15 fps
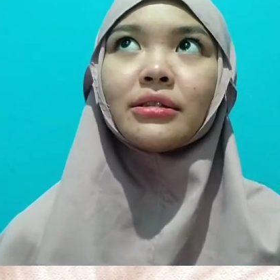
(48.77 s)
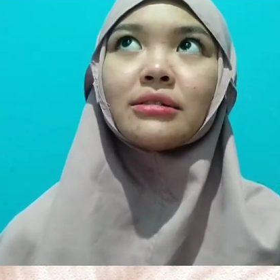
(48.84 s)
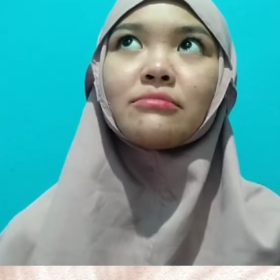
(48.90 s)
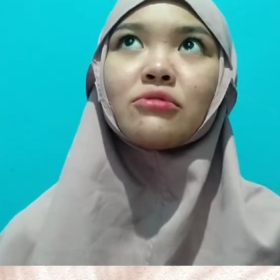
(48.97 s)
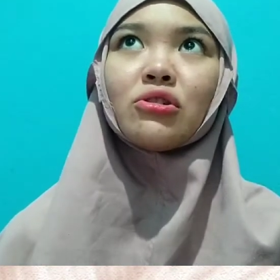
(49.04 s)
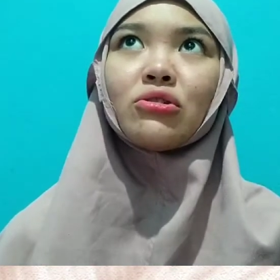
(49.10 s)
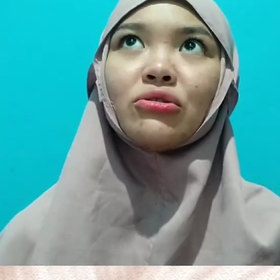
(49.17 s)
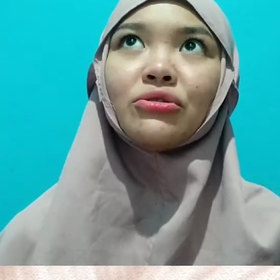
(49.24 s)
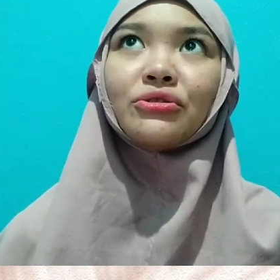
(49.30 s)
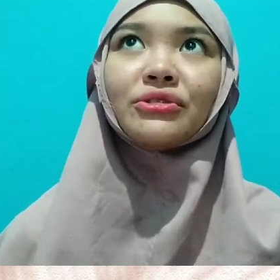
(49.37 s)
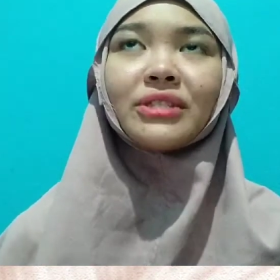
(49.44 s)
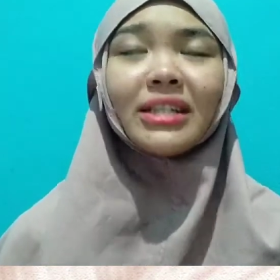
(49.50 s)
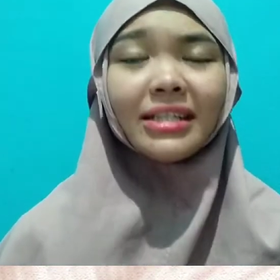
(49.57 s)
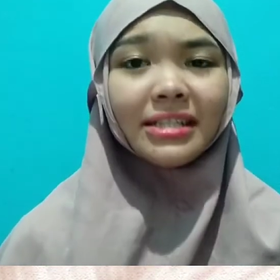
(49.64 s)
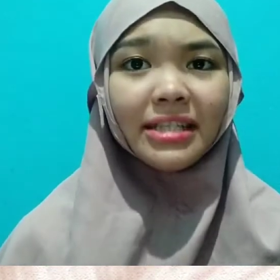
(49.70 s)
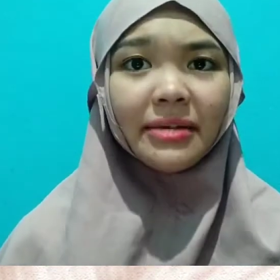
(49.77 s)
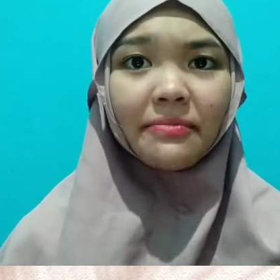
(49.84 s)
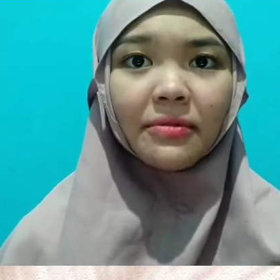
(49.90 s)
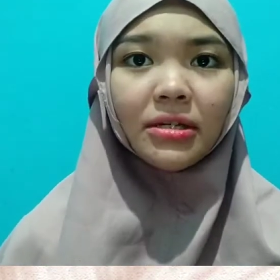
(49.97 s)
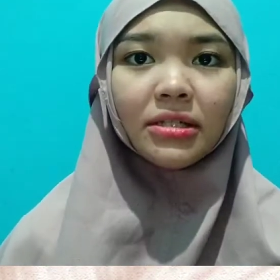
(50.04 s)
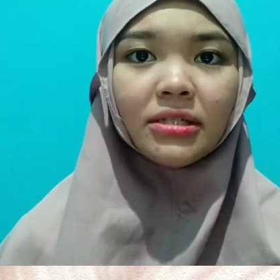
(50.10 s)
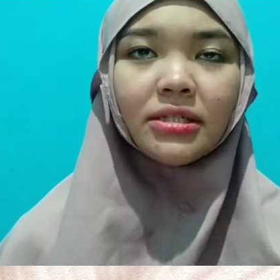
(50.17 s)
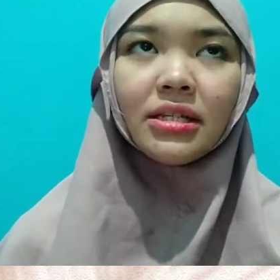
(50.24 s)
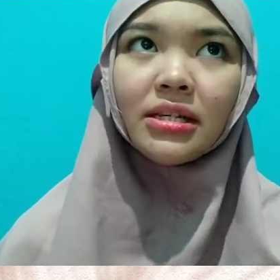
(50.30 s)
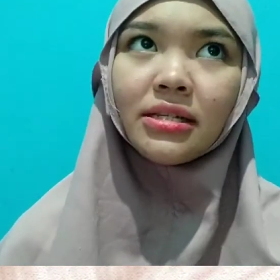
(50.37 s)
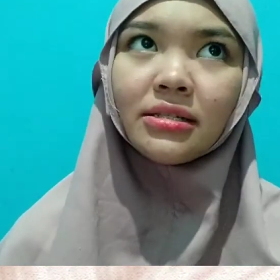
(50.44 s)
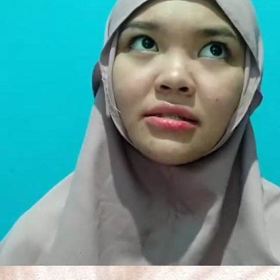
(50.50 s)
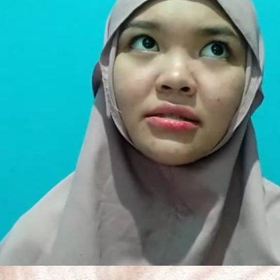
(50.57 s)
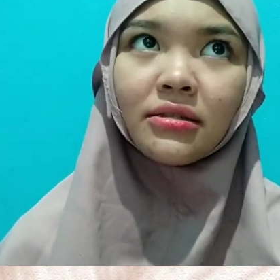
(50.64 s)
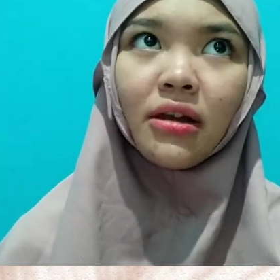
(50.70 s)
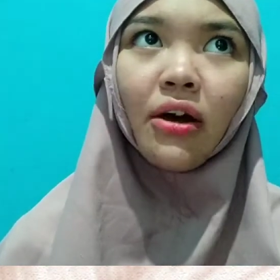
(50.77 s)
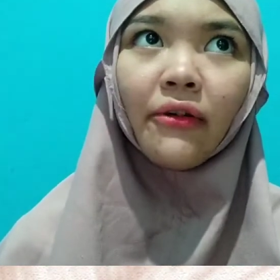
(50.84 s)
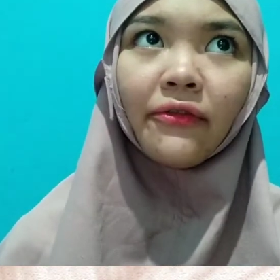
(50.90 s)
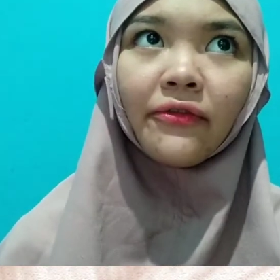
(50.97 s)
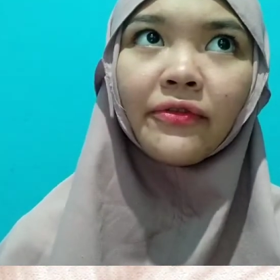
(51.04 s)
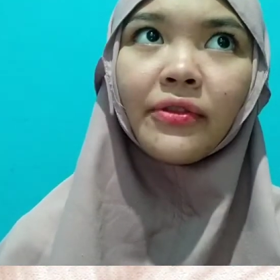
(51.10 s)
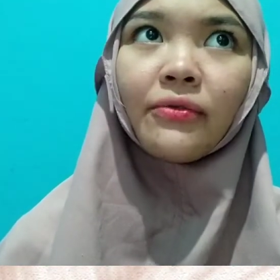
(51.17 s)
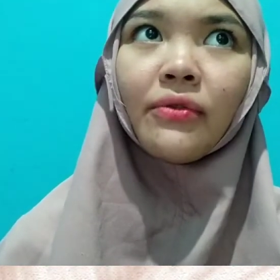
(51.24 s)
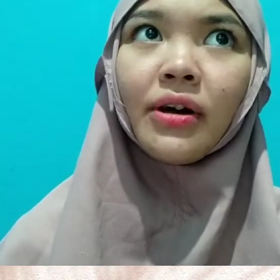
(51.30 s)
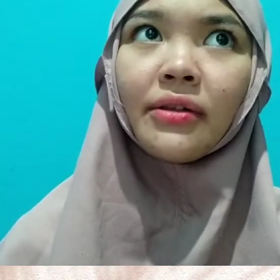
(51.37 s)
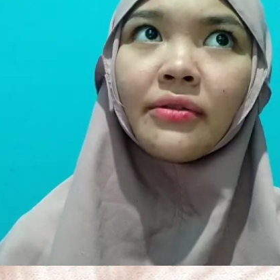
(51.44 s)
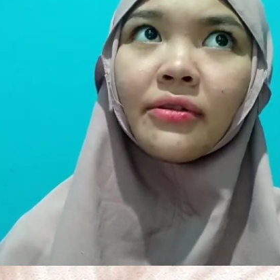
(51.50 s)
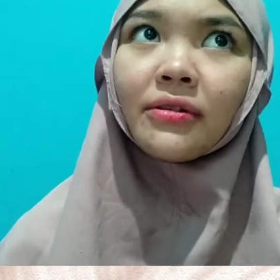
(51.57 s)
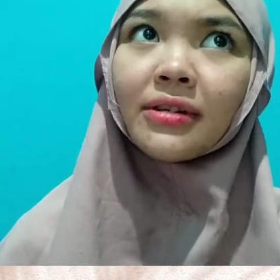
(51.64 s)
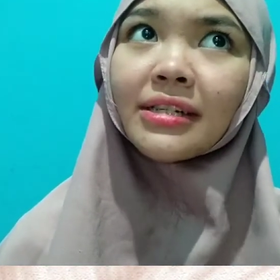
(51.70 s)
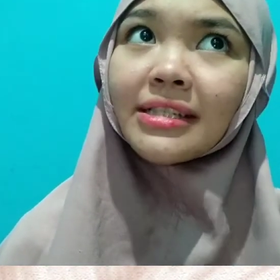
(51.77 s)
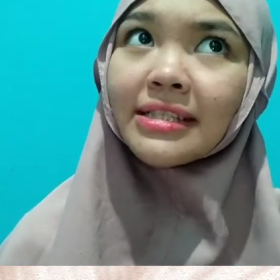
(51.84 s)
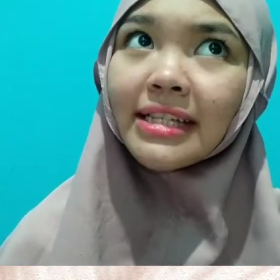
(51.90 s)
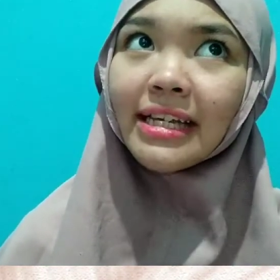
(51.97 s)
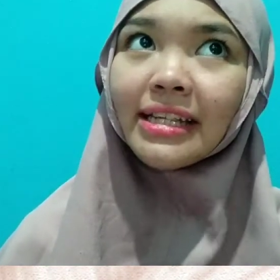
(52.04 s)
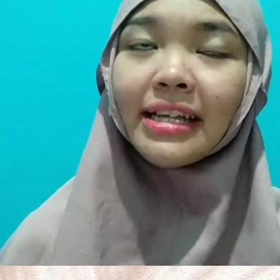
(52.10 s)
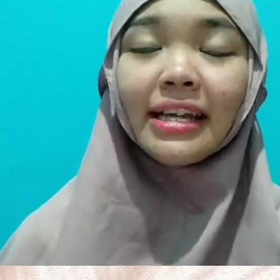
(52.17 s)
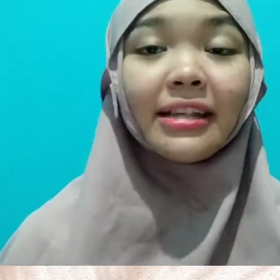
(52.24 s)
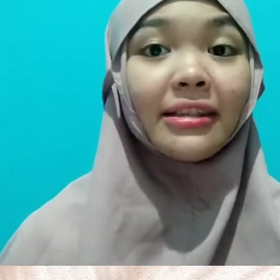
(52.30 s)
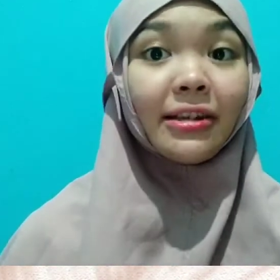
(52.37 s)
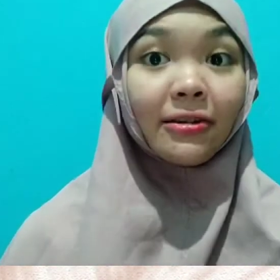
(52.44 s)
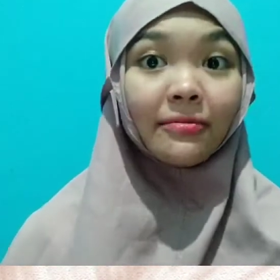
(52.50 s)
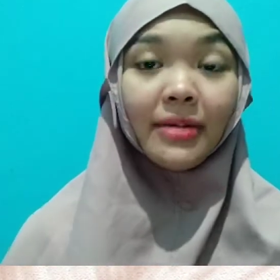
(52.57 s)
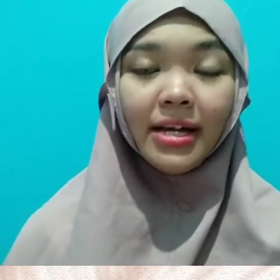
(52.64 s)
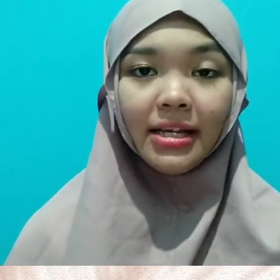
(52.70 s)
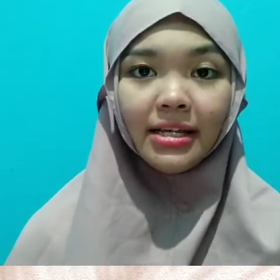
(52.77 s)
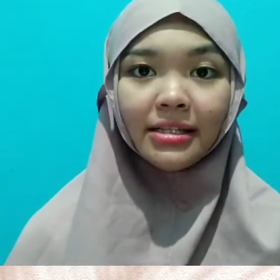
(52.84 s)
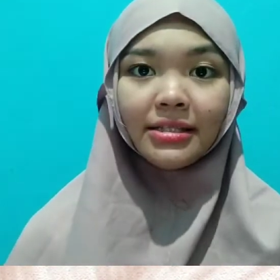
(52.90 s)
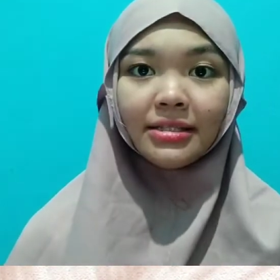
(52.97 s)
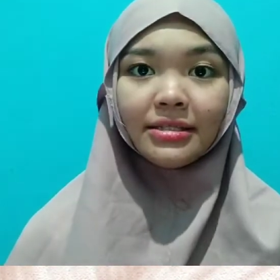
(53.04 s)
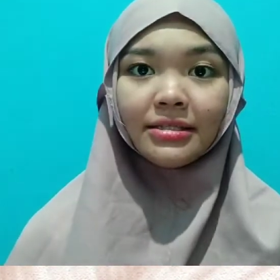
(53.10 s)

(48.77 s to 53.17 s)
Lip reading: about 60% of the water content in their bodies.